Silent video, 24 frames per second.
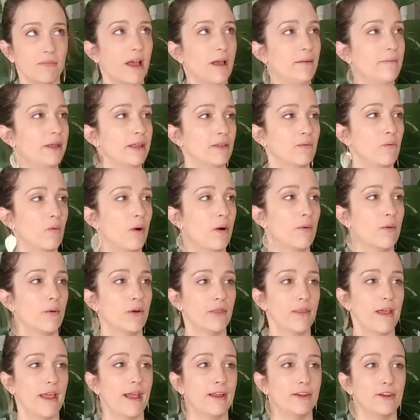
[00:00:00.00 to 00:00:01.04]
I mean, what were
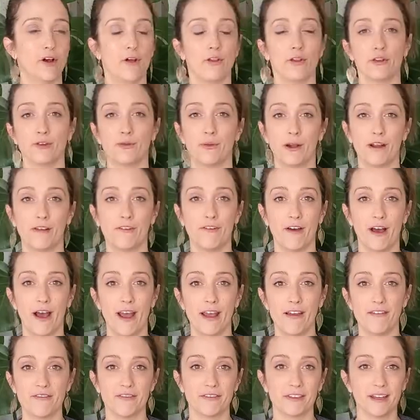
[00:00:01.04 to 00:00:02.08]
they,
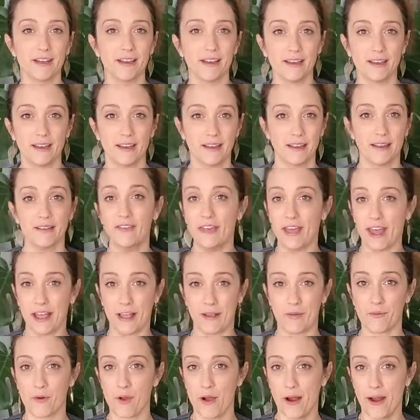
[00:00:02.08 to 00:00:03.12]
$1.25? They
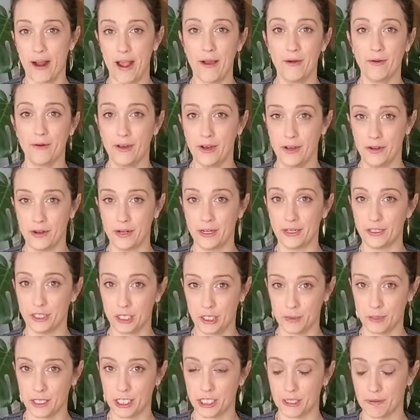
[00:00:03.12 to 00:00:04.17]
can rot out and you can
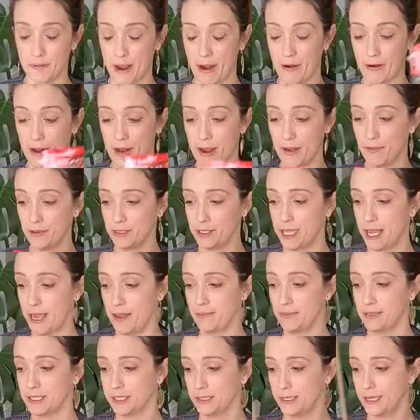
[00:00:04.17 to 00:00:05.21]
switch them out a couple
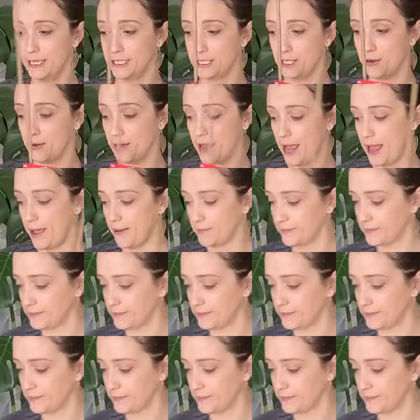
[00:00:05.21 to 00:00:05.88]
times. It's okay.